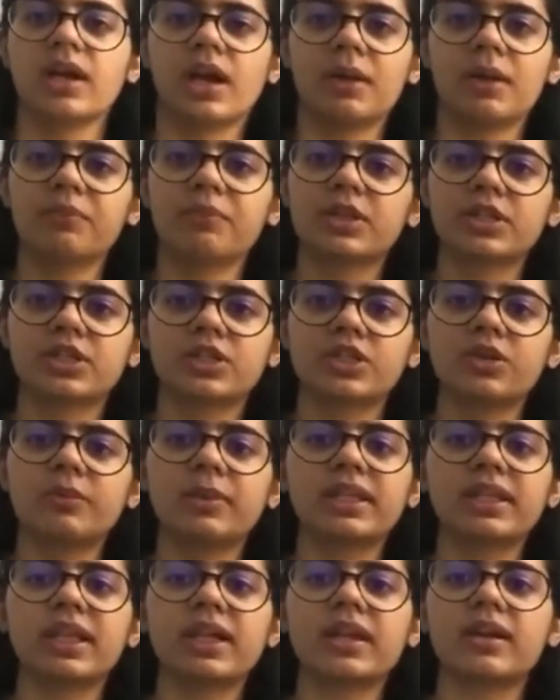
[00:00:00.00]
I'm
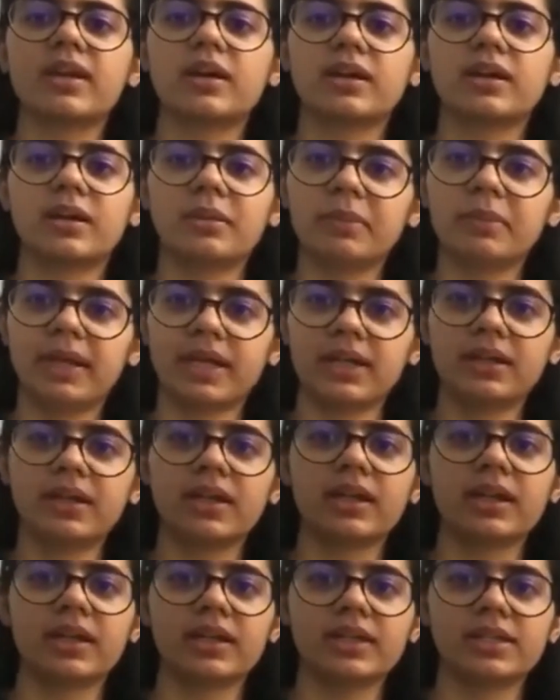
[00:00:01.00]
presuming the
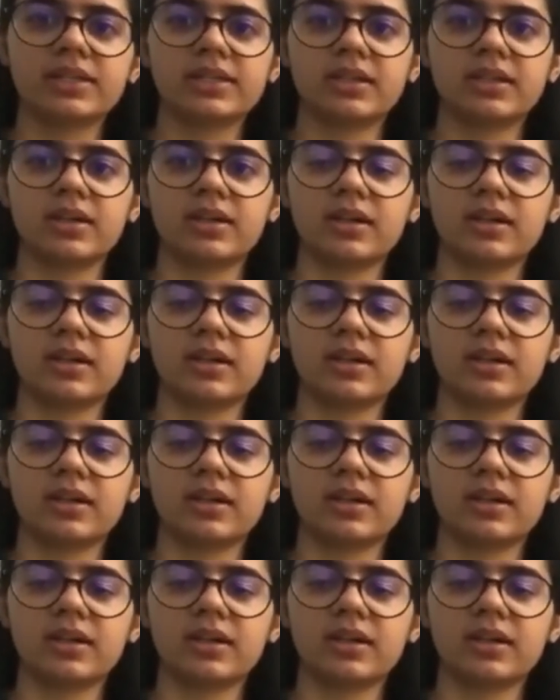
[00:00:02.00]
remainder is